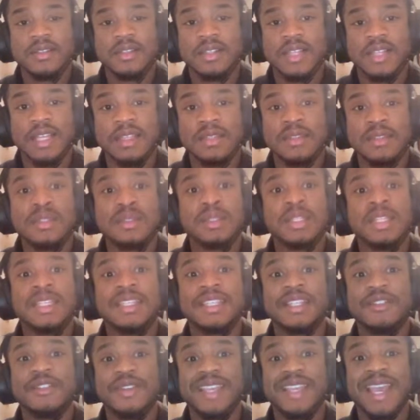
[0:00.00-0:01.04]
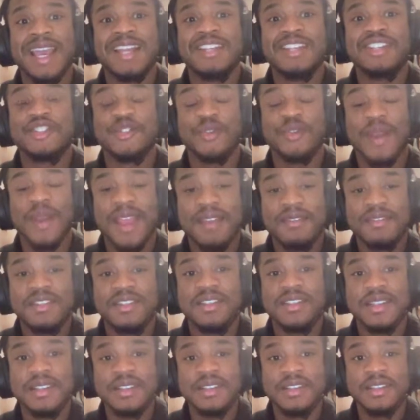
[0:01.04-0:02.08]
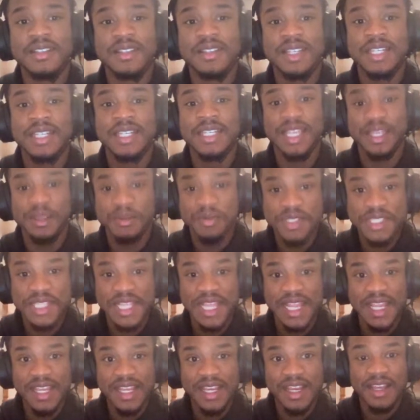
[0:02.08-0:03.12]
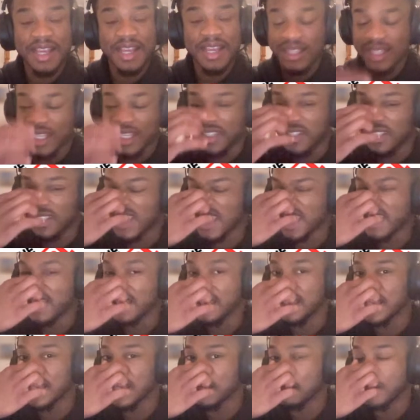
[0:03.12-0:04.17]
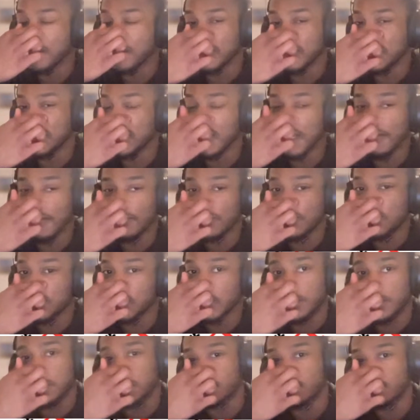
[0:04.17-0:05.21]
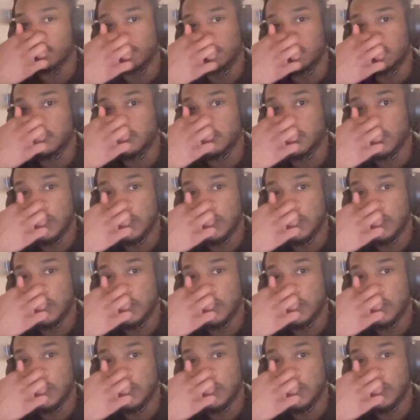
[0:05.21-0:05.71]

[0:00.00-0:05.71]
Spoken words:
Like the year he got drafted, he was that guy. KD came in the league averaging like 21.